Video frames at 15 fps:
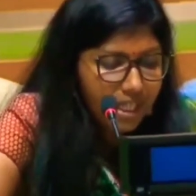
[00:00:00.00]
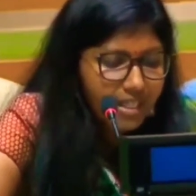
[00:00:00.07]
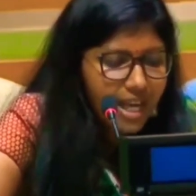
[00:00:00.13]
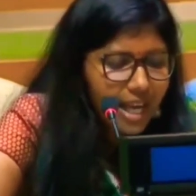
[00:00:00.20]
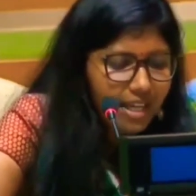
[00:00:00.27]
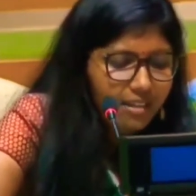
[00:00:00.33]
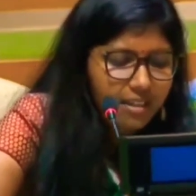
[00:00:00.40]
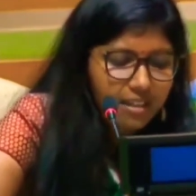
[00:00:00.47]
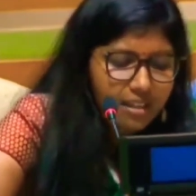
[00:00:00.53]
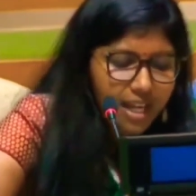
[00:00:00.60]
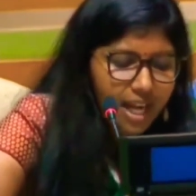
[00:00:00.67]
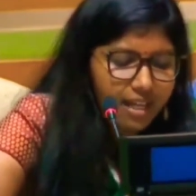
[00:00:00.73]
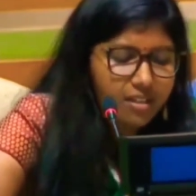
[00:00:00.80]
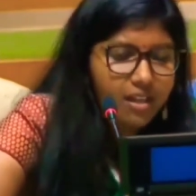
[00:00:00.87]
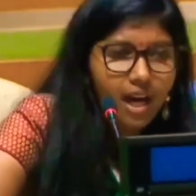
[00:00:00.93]
It has
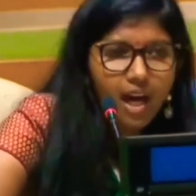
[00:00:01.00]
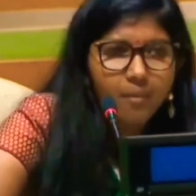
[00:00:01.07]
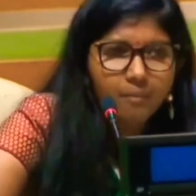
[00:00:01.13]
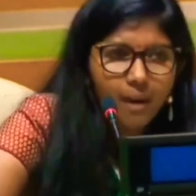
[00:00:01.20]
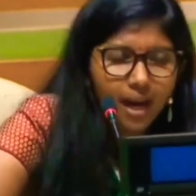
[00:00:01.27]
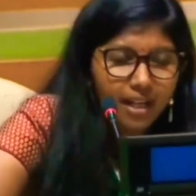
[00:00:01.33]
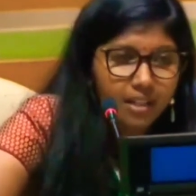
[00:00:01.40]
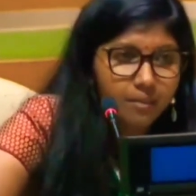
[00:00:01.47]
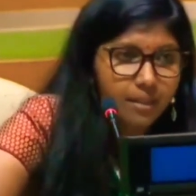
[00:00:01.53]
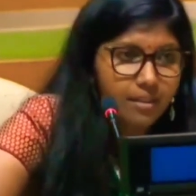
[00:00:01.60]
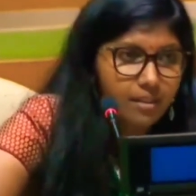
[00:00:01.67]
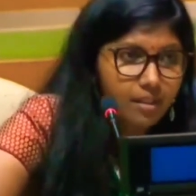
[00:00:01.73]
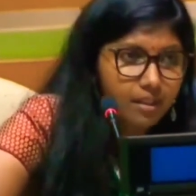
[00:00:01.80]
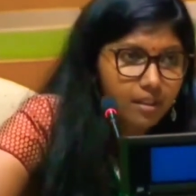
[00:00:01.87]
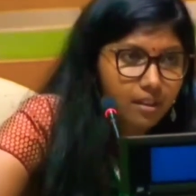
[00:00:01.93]
attacked our
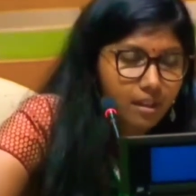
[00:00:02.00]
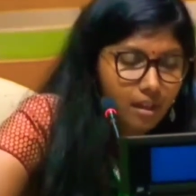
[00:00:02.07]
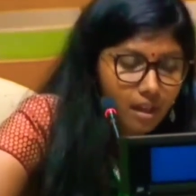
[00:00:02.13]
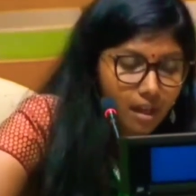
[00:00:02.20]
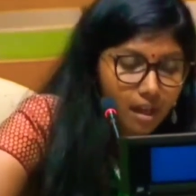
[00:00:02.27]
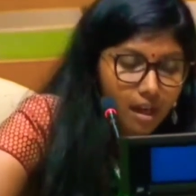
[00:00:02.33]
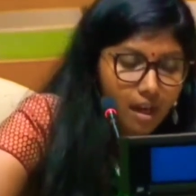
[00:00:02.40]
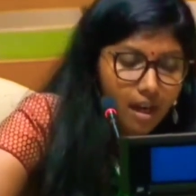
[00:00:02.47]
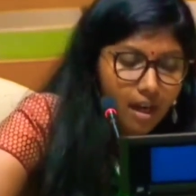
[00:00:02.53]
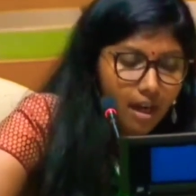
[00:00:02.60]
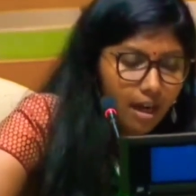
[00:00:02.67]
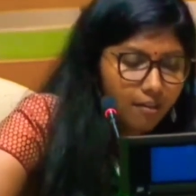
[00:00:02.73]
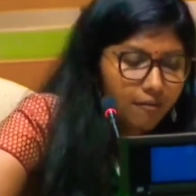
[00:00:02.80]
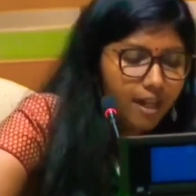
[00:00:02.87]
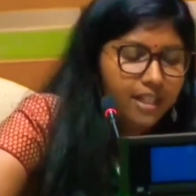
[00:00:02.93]
parliament,
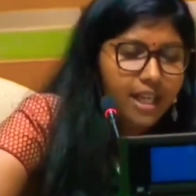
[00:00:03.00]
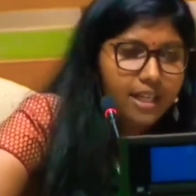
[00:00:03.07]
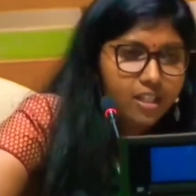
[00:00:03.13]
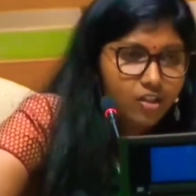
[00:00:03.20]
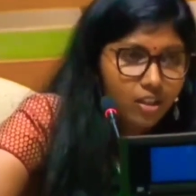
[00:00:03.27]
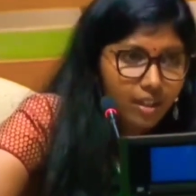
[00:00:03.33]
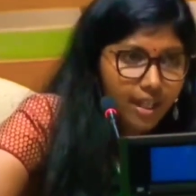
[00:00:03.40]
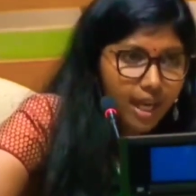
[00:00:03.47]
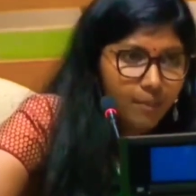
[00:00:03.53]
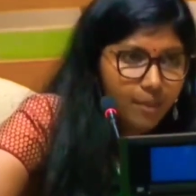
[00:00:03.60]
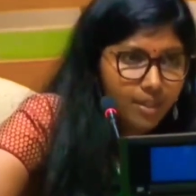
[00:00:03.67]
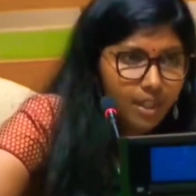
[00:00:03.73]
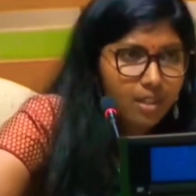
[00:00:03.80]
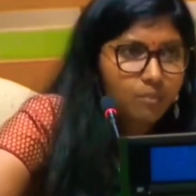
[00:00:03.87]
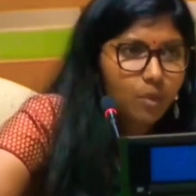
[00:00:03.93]
our financial
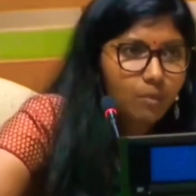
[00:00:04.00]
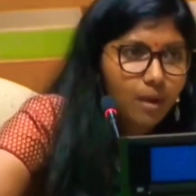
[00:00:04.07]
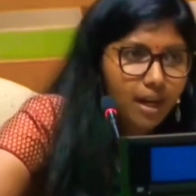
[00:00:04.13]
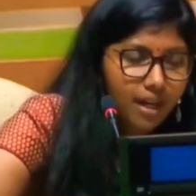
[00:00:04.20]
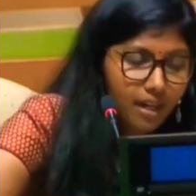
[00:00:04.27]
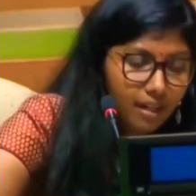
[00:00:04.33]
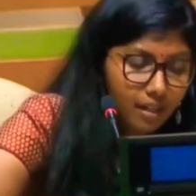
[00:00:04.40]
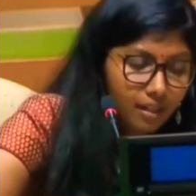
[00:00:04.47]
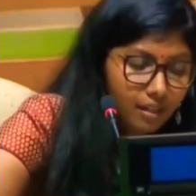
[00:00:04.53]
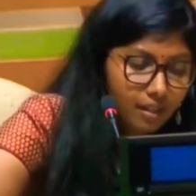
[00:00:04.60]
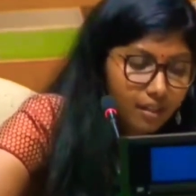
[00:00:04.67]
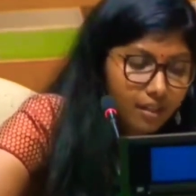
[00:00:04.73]
capital Mumbai,